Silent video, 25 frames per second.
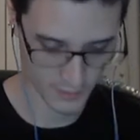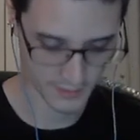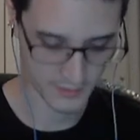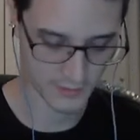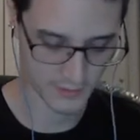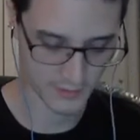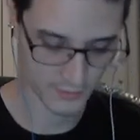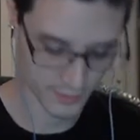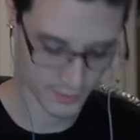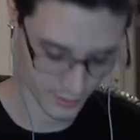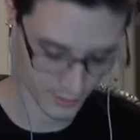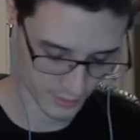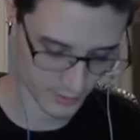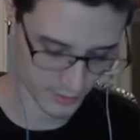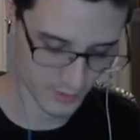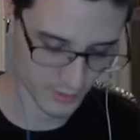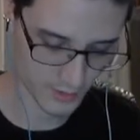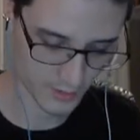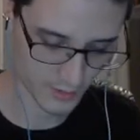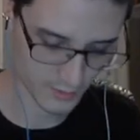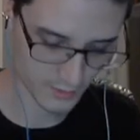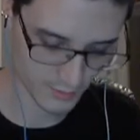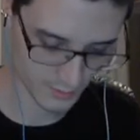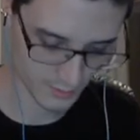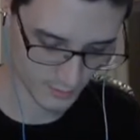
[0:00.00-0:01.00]
into good.
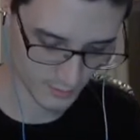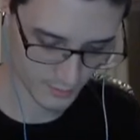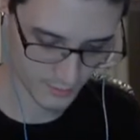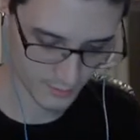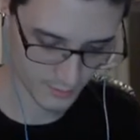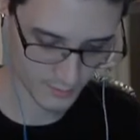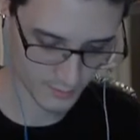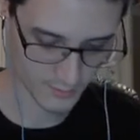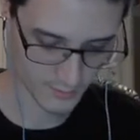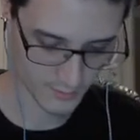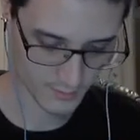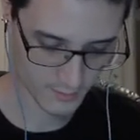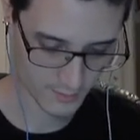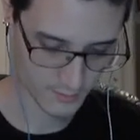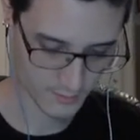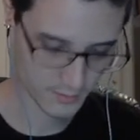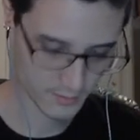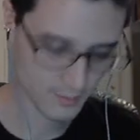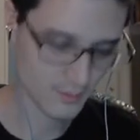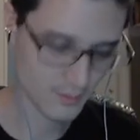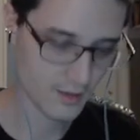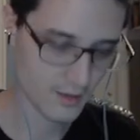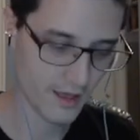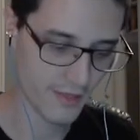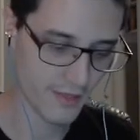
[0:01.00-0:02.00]

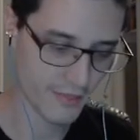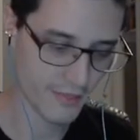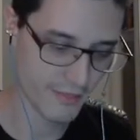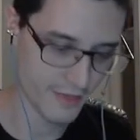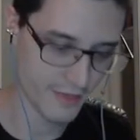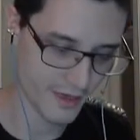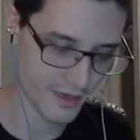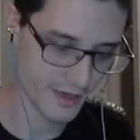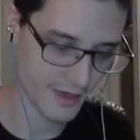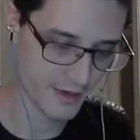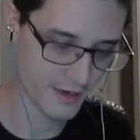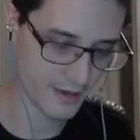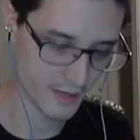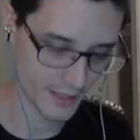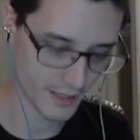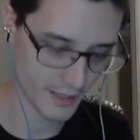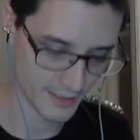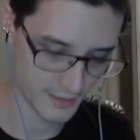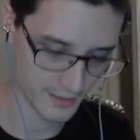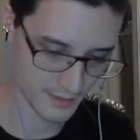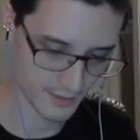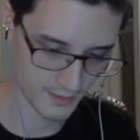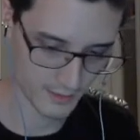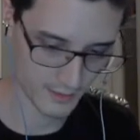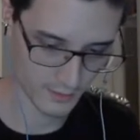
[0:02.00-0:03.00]
And then I
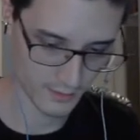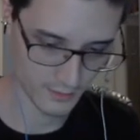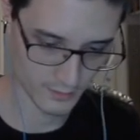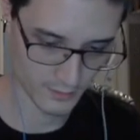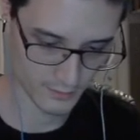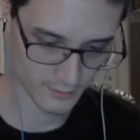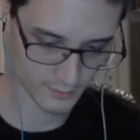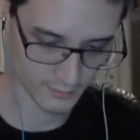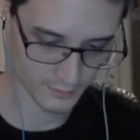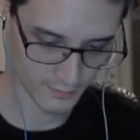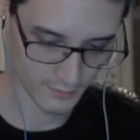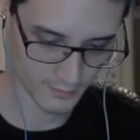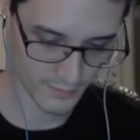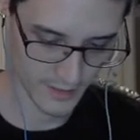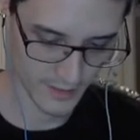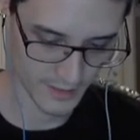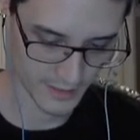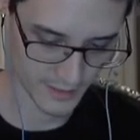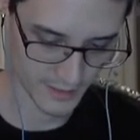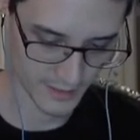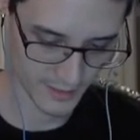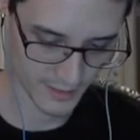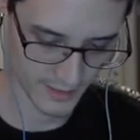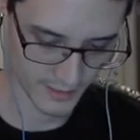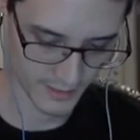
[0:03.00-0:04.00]
can kill the
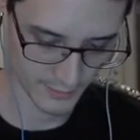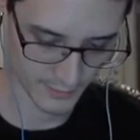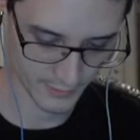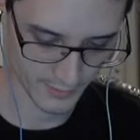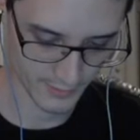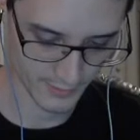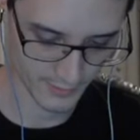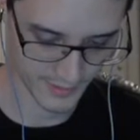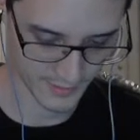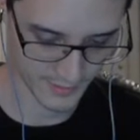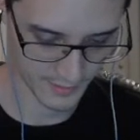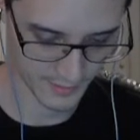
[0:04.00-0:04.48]
remaining guy with this